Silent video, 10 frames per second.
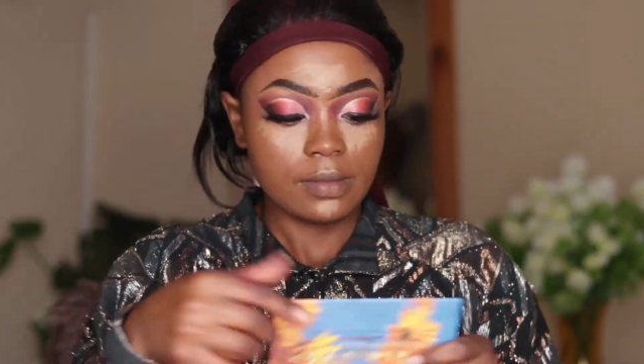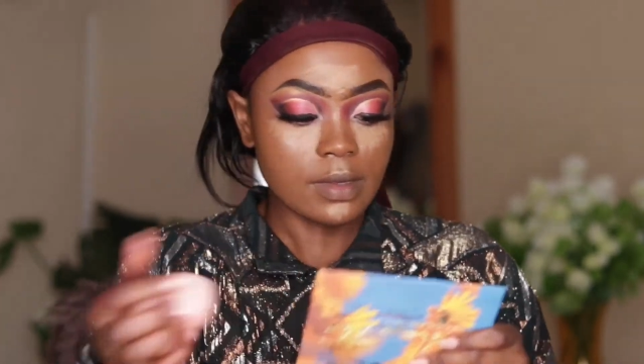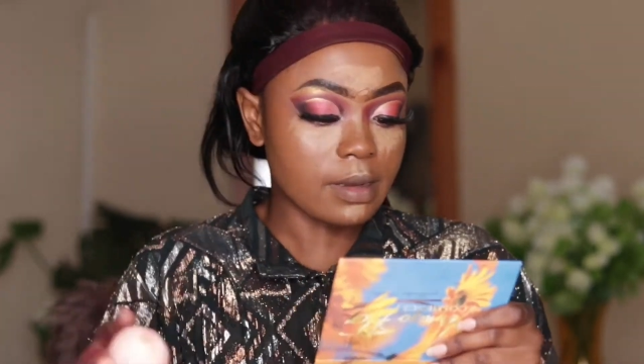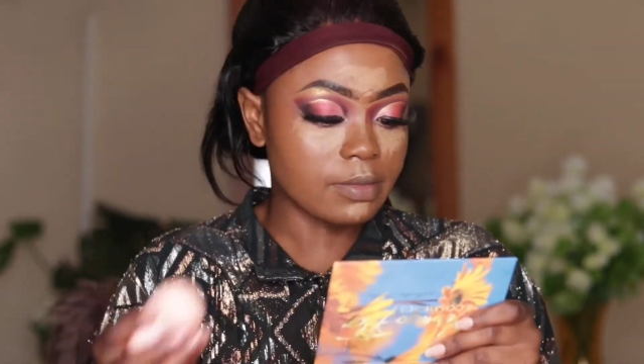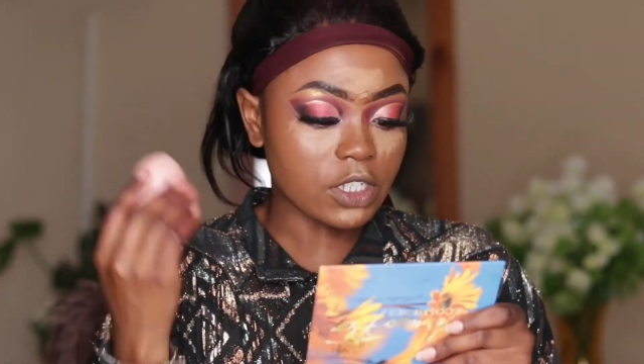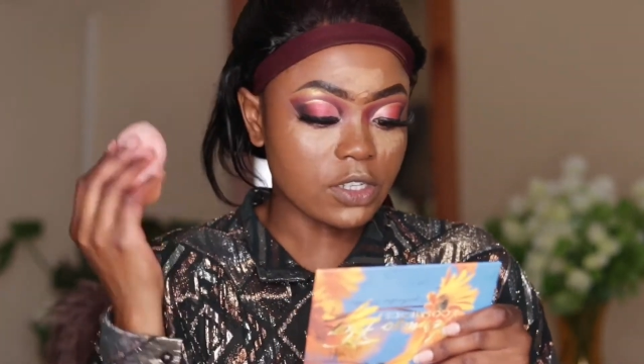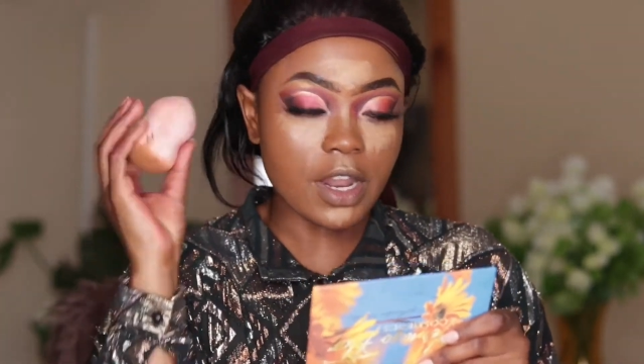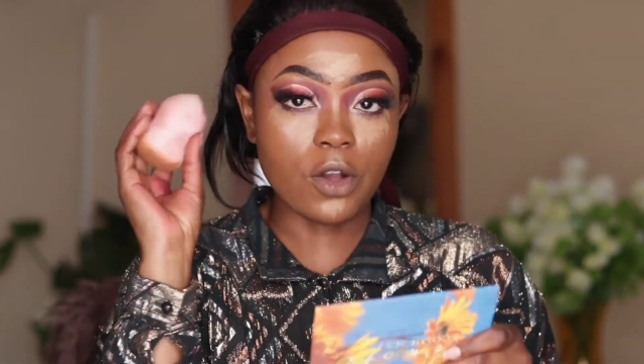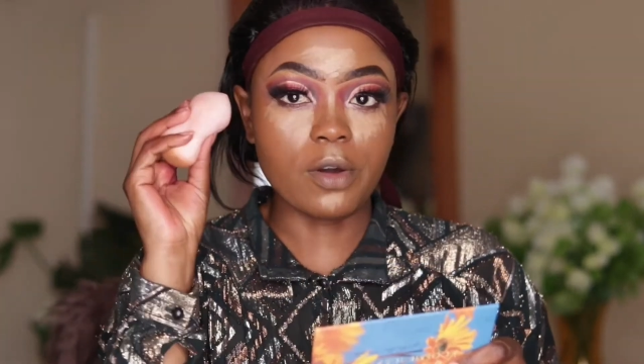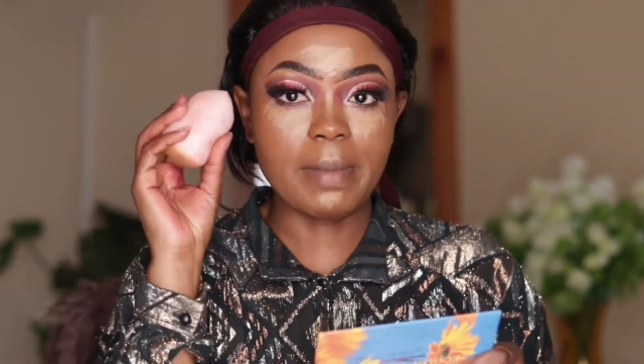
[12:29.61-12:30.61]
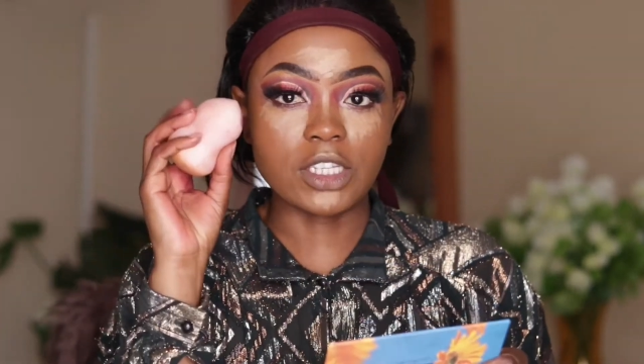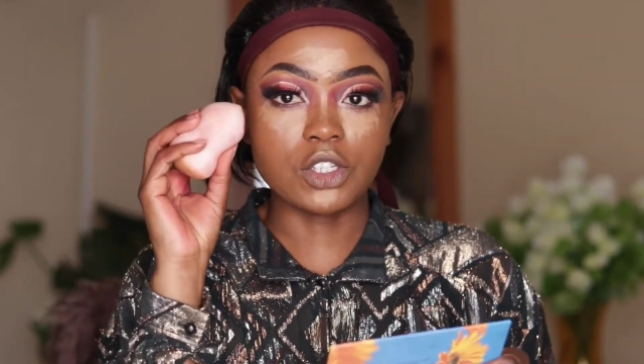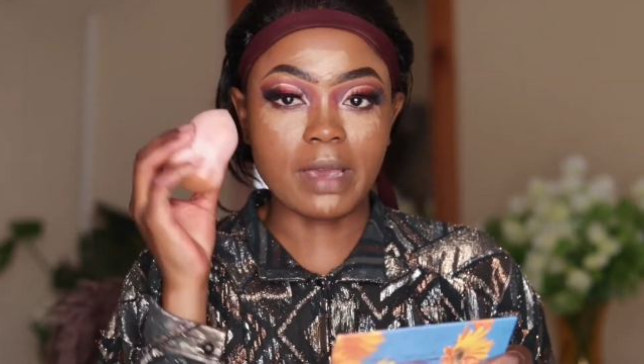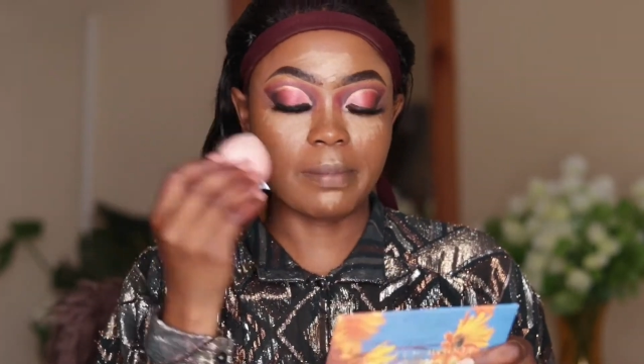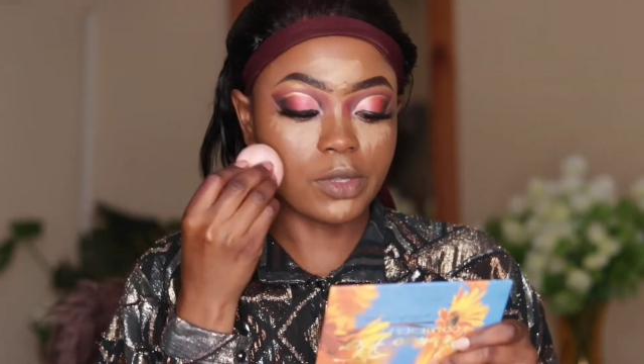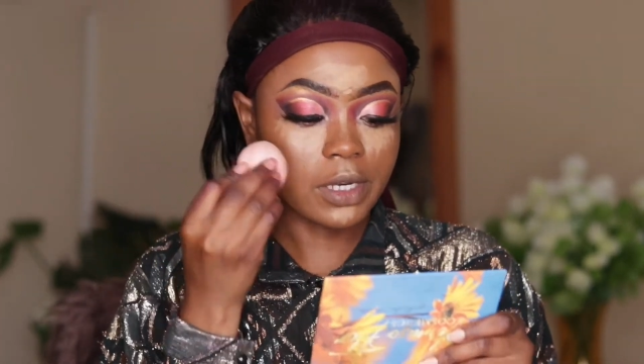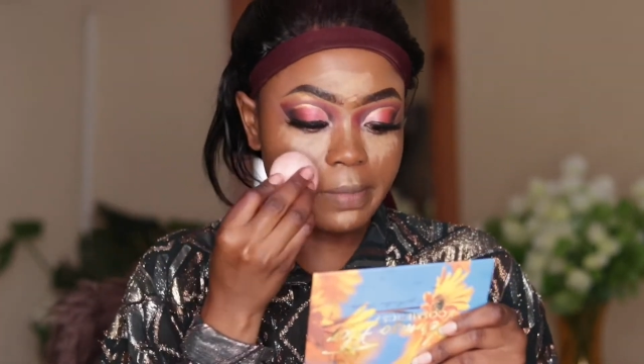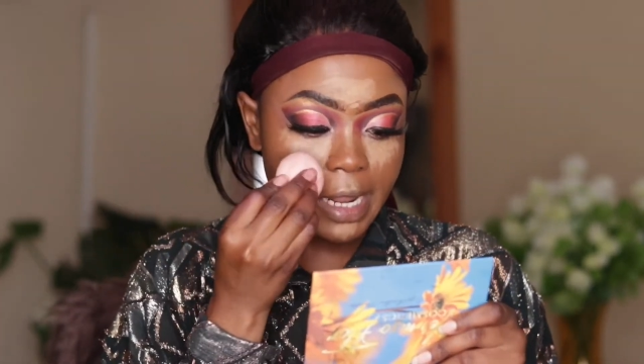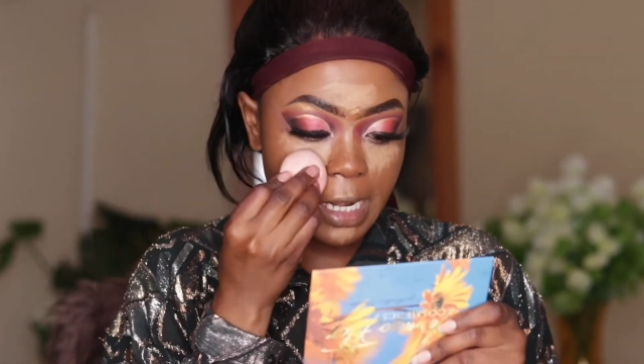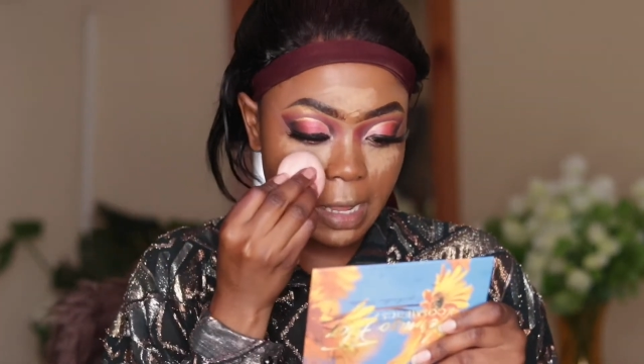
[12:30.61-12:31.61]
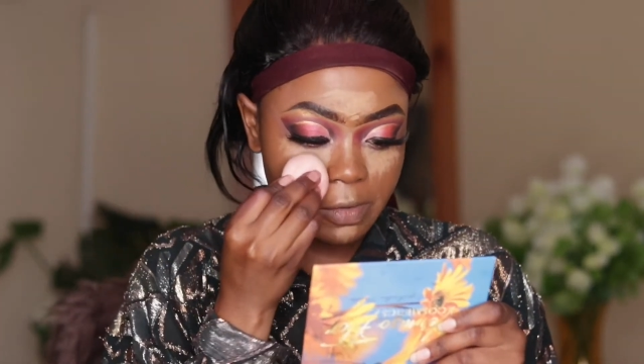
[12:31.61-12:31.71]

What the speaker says: I'm just gonna go back to my beauty blender.